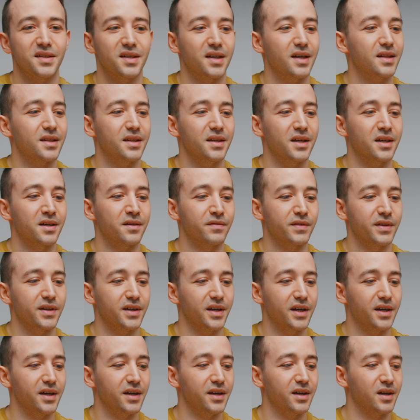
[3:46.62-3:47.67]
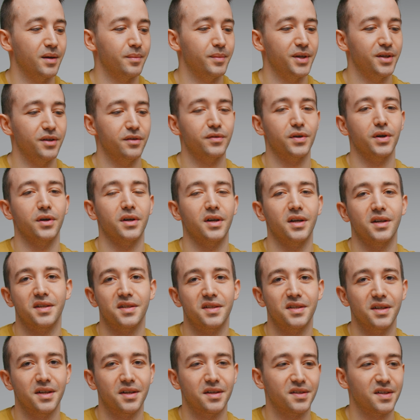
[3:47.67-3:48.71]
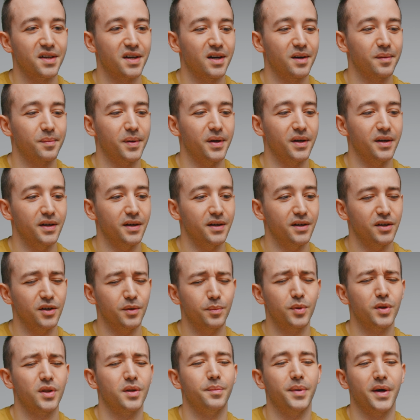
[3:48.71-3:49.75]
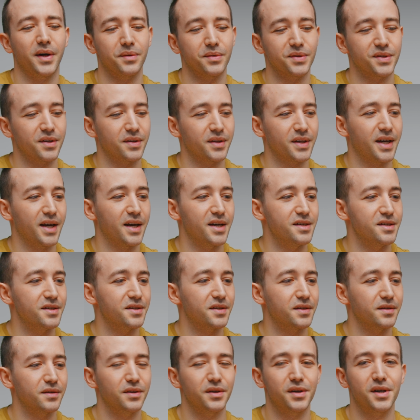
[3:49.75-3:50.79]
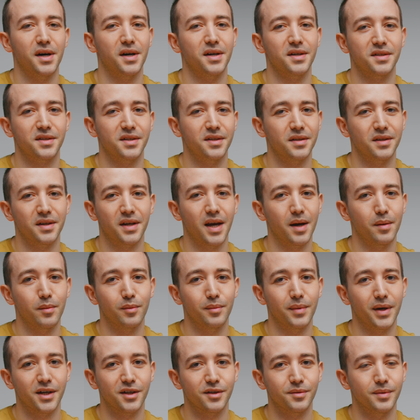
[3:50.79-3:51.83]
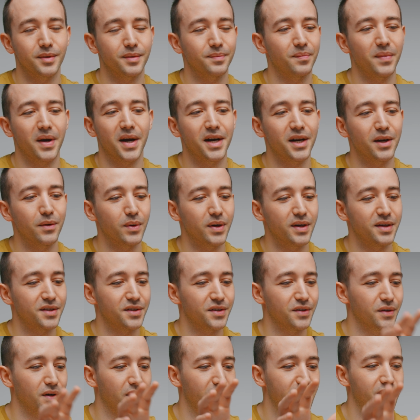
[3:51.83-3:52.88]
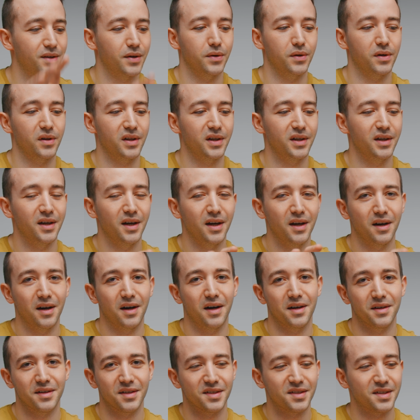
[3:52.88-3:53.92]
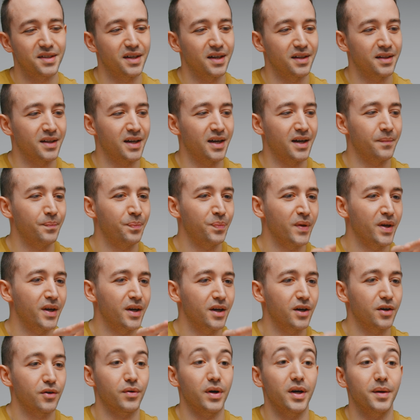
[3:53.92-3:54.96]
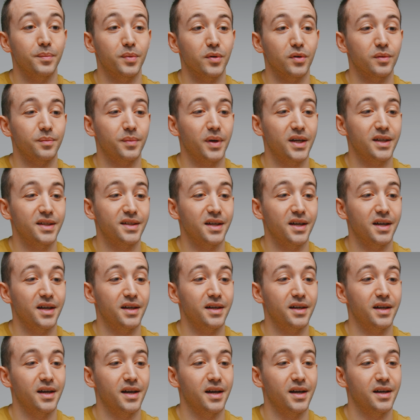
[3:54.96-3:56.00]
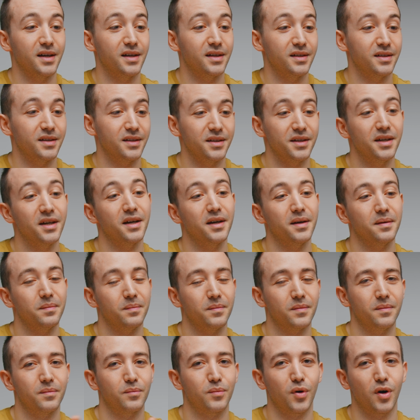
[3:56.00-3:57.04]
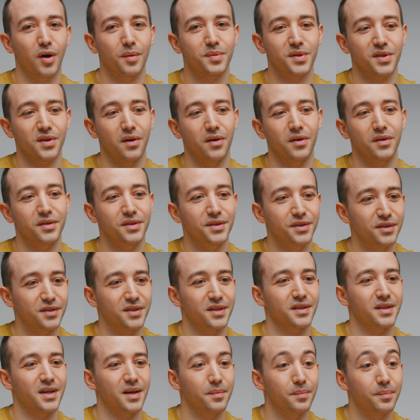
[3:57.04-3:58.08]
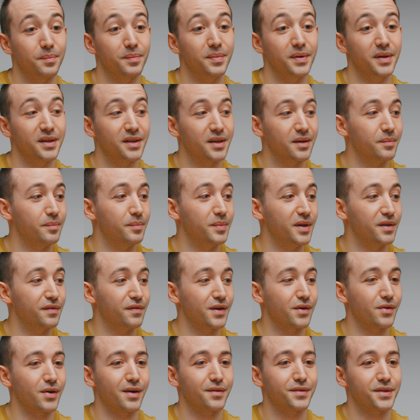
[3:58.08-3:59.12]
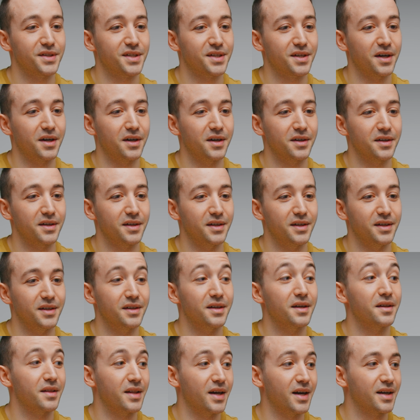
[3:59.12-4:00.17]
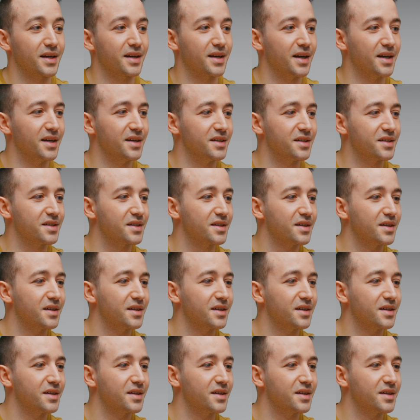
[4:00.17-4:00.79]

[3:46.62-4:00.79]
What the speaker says: at the end of the day, I mean, you've got a sick setup here. You put the panels on the case, you can't see the cable management anyway, so I totally understand that. Great build by Dan, and yeah, props on using that big beefy graphics card in that case.